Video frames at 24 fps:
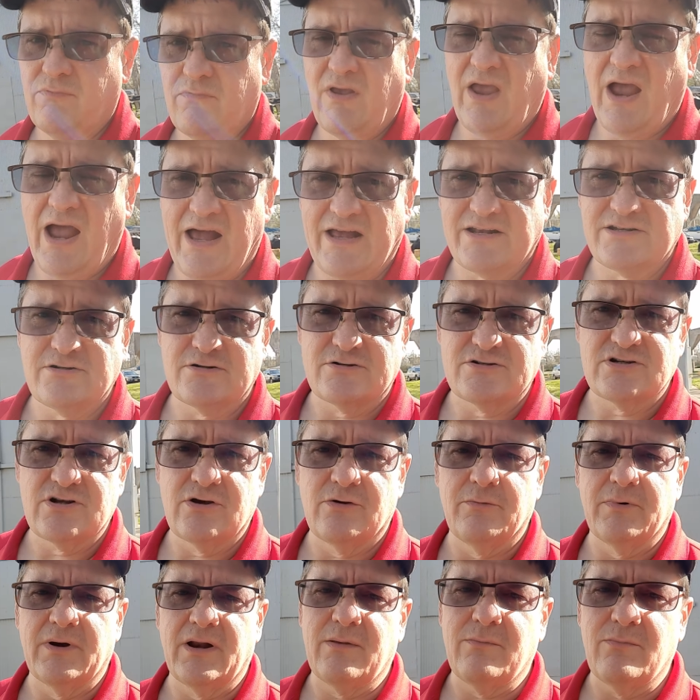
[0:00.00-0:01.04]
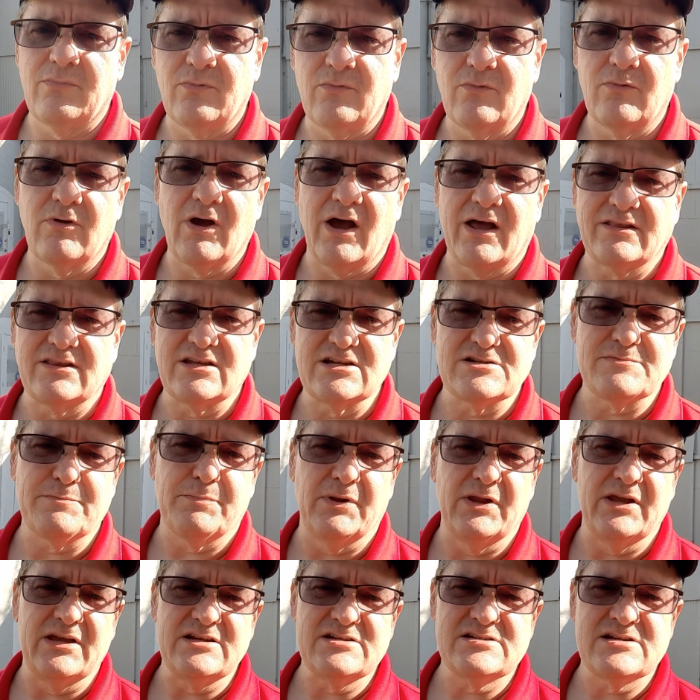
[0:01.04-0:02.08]
cats or so when I got this
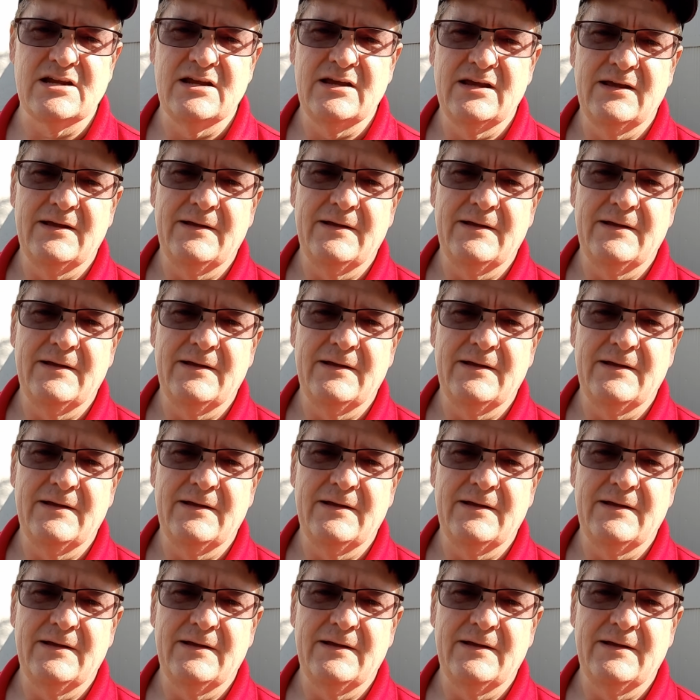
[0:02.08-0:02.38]
place